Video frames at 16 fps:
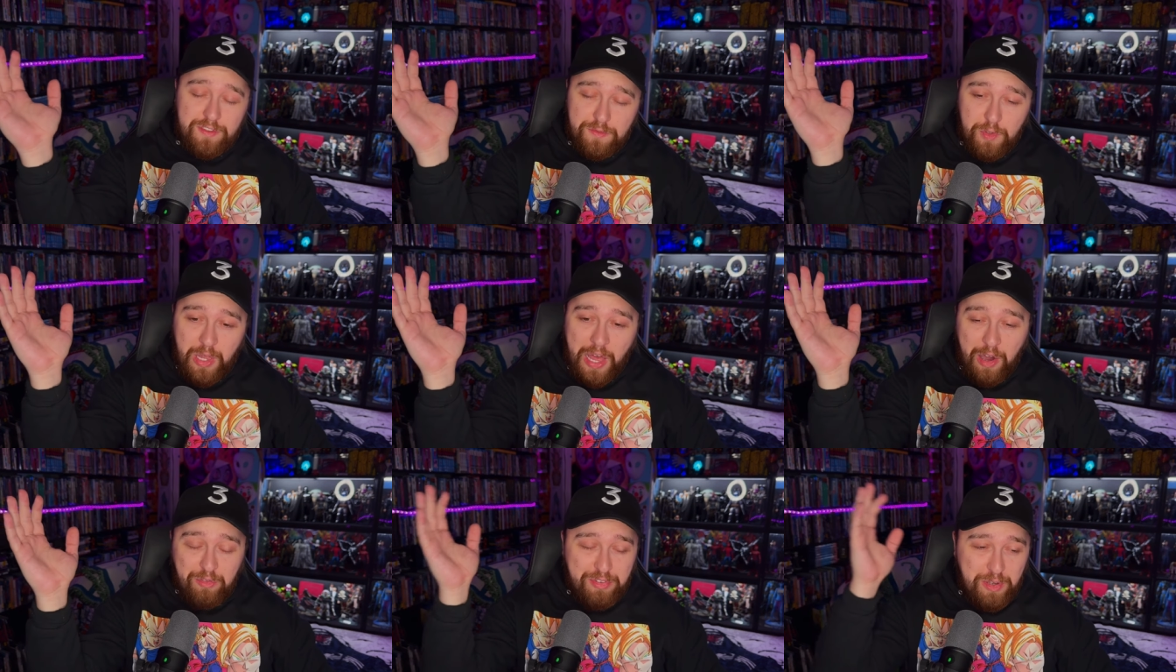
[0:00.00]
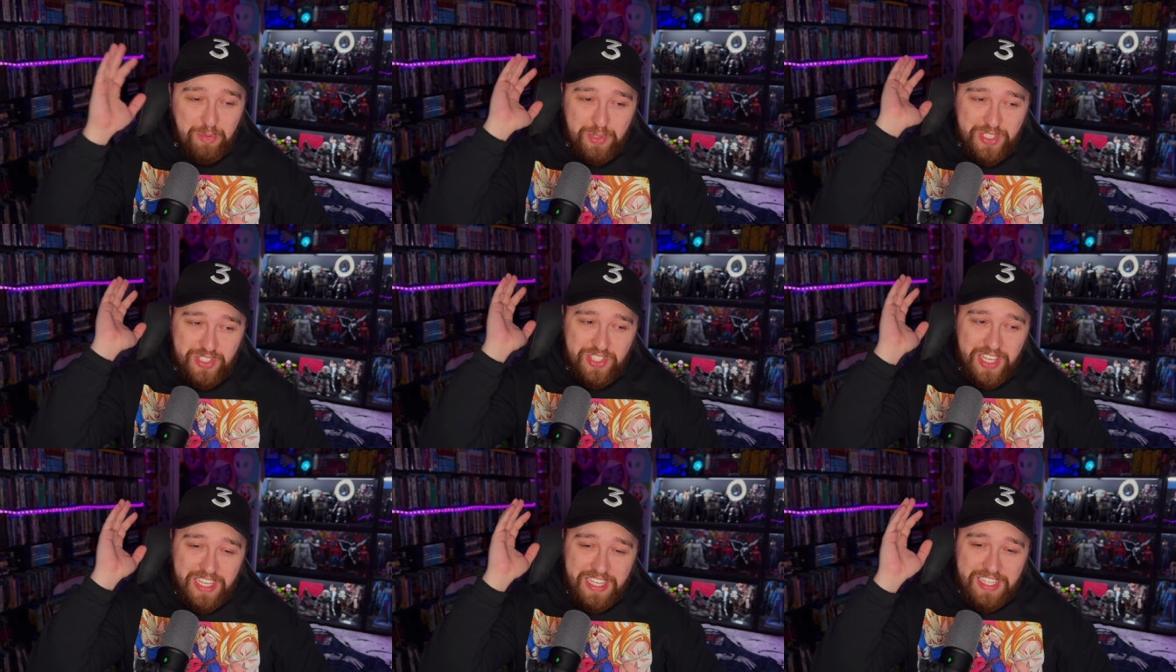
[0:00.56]
full outfit
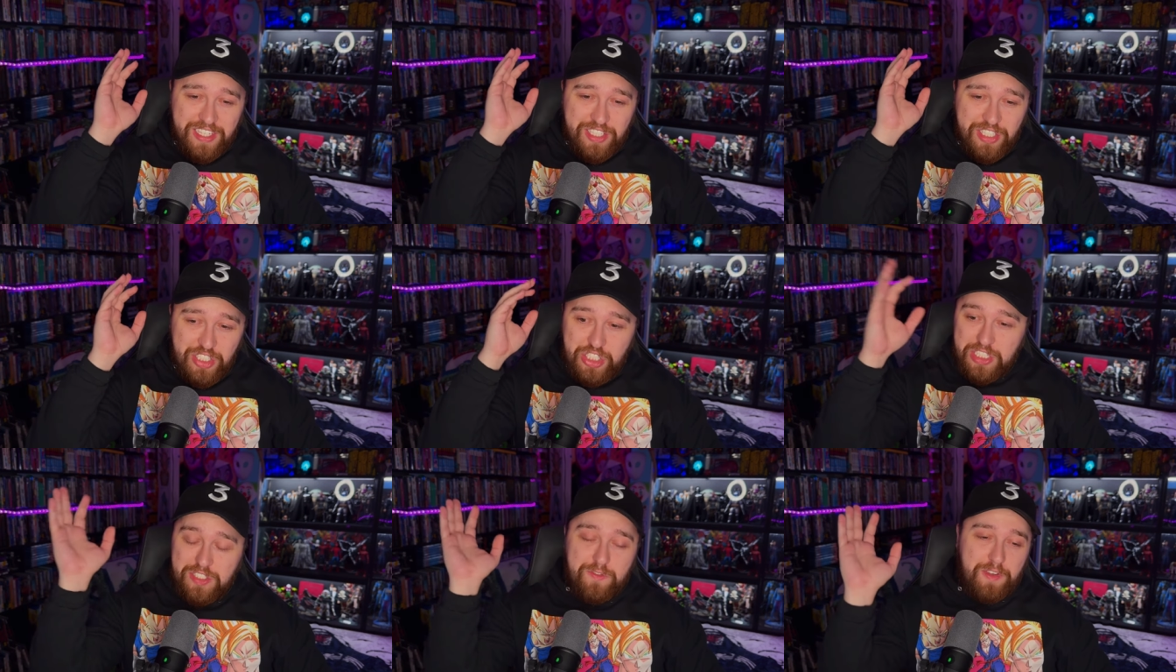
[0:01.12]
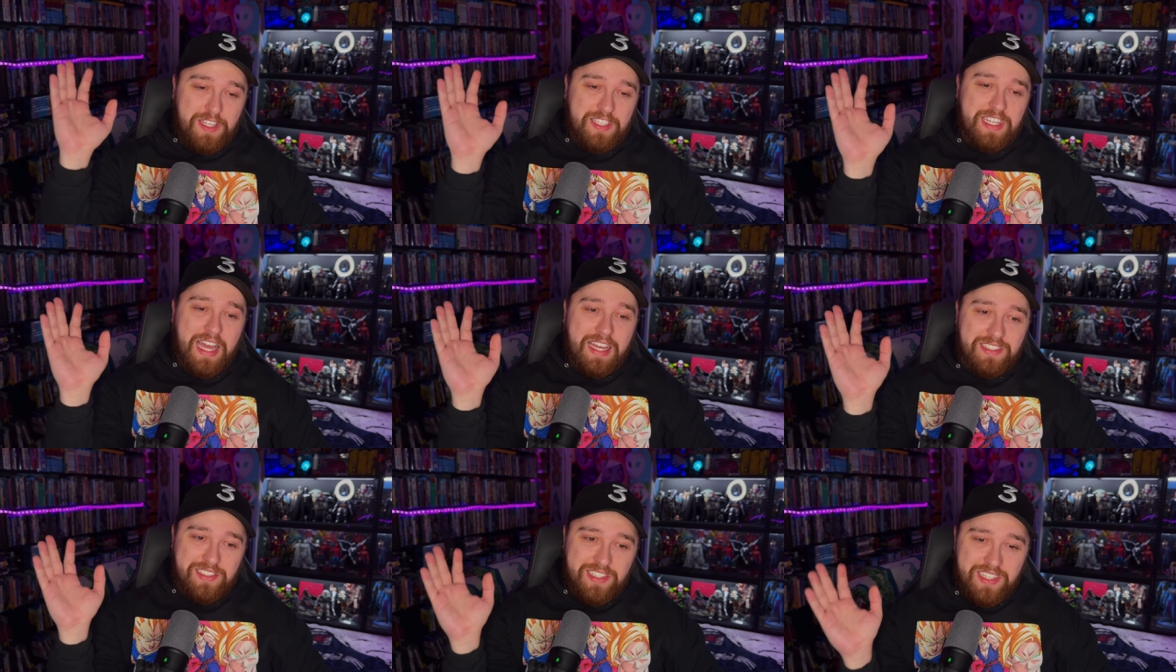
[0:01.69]
was just
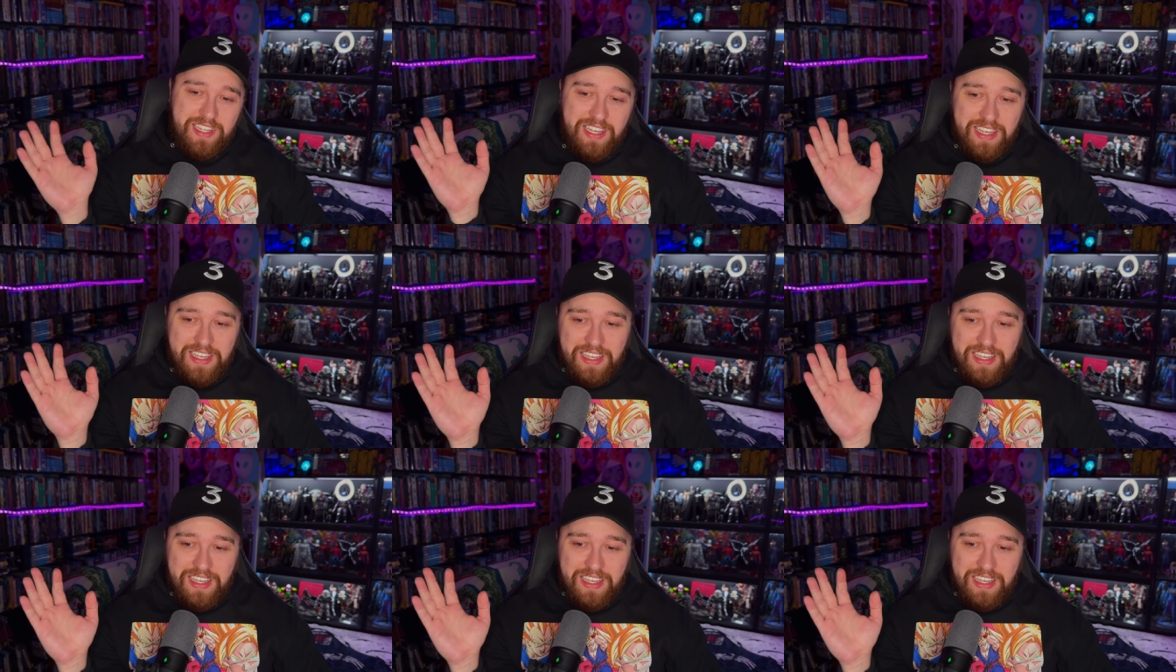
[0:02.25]
fantastic.